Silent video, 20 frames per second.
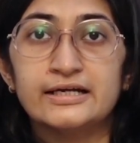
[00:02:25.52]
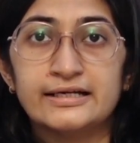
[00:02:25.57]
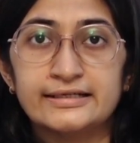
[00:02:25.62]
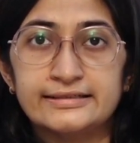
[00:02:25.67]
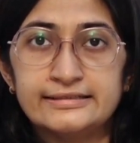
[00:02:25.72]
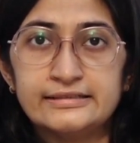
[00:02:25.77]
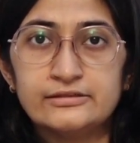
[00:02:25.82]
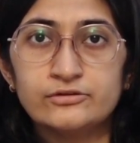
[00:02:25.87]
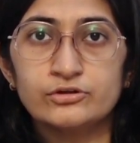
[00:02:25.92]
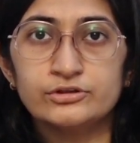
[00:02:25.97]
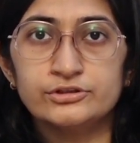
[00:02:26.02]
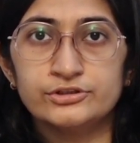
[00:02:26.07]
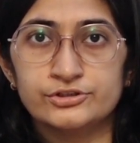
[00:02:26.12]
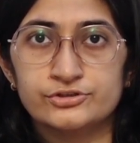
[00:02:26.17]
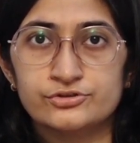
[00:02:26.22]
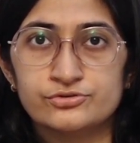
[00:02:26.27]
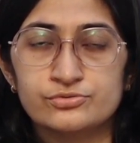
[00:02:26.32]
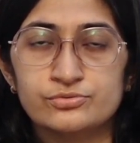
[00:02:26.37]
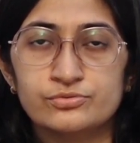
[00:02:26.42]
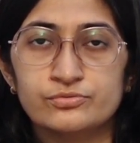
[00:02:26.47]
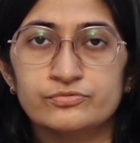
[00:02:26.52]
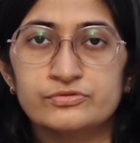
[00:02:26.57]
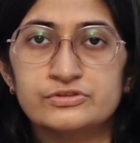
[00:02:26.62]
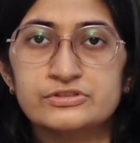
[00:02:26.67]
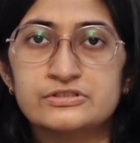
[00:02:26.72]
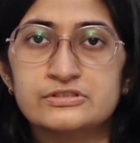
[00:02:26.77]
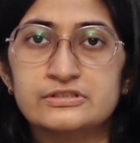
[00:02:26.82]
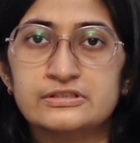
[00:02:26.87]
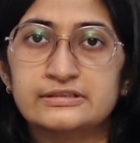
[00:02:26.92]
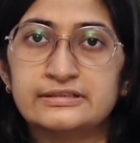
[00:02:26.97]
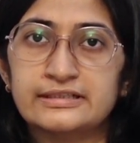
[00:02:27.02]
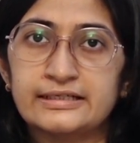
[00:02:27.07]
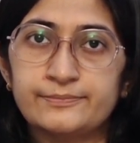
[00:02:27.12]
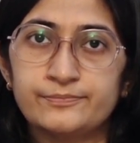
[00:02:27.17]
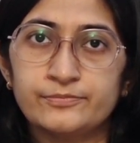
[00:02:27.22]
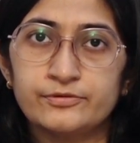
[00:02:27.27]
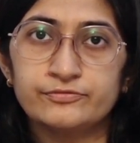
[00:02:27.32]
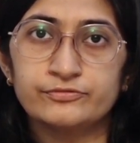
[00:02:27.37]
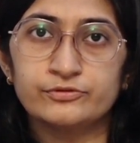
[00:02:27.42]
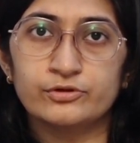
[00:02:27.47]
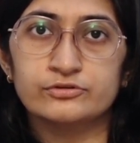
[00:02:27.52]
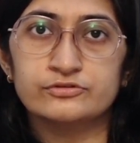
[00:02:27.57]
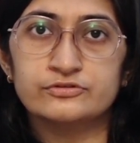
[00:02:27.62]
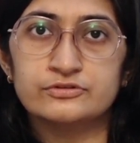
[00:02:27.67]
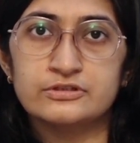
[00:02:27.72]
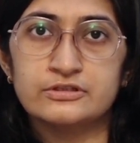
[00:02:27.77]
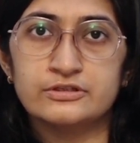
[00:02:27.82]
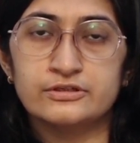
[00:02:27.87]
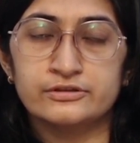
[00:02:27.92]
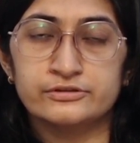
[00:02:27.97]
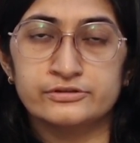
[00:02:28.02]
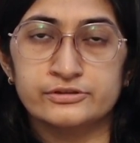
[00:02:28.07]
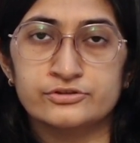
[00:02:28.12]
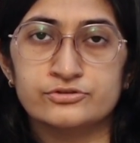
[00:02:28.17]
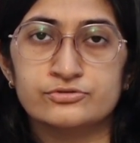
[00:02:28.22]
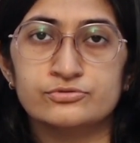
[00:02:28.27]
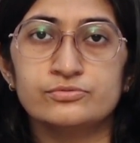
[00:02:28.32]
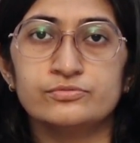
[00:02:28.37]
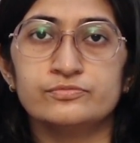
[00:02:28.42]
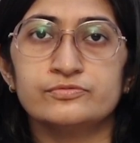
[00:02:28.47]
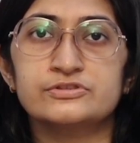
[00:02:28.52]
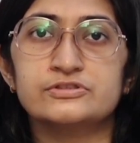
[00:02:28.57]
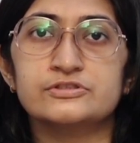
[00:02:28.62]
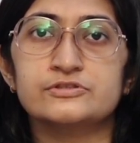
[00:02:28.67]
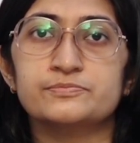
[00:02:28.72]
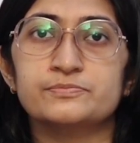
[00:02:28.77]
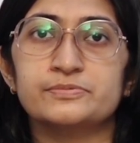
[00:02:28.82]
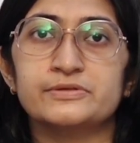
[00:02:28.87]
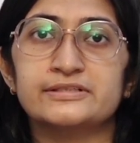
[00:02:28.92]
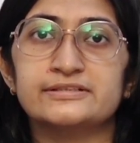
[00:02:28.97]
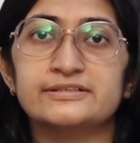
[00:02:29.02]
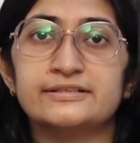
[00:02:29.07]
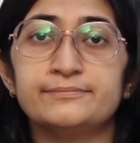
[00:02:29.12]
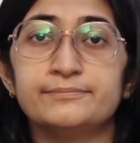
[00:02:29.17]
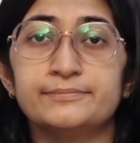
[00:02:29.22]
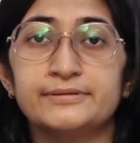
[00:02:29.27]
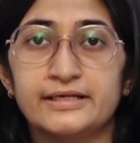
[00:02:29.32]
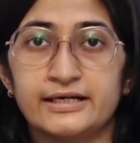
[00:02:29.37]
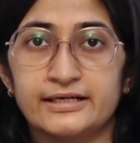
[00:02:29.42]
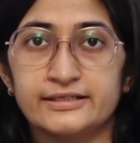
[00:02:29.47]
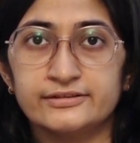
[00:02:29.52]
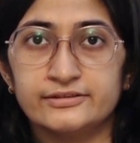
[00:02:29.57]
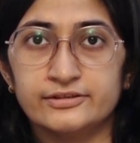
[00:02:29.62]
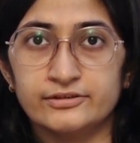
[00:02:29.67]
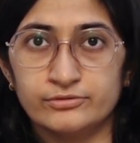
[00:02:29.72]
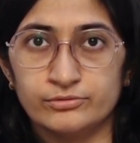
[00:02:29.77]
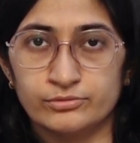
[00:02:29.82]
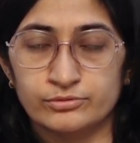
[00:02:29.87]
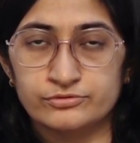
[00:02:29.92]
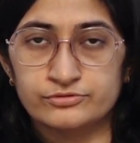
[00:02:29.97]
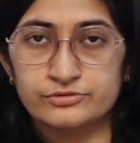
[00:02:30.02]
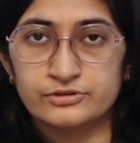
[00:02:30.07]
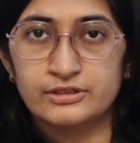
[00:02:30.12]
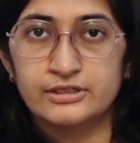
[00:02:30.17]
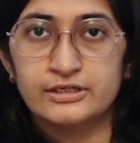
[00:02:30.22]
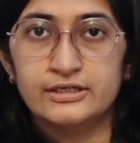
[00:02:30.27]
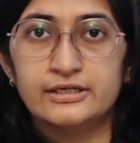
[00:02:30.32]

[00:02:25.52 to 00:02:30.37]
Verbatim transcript: Adenoid tissue which is a type of tonsillar tissue which is present behind the nose.